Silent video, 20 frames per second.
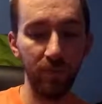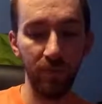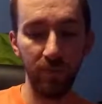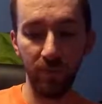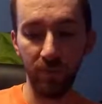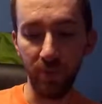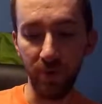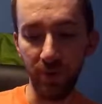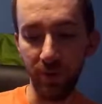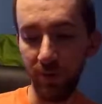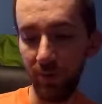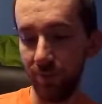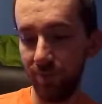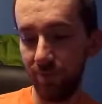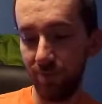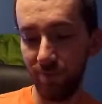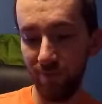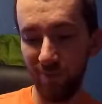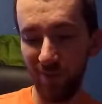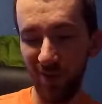But
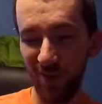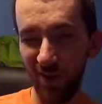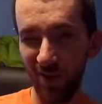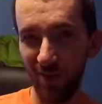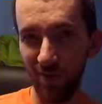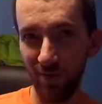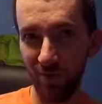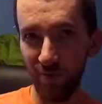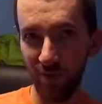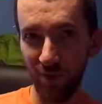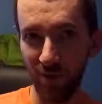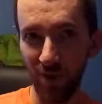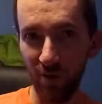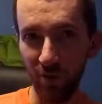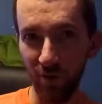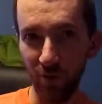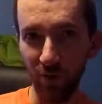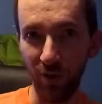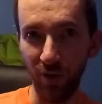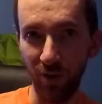just
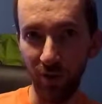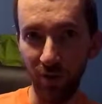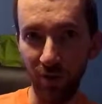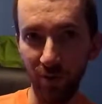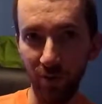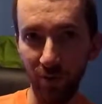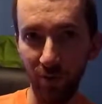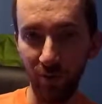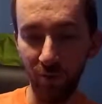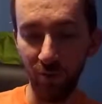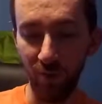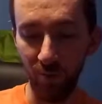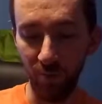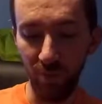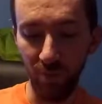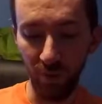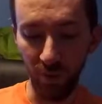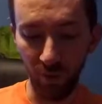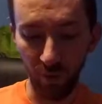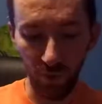generally good
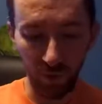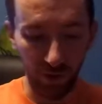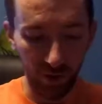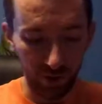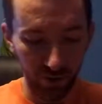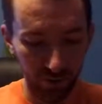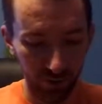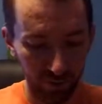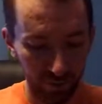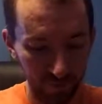build quality.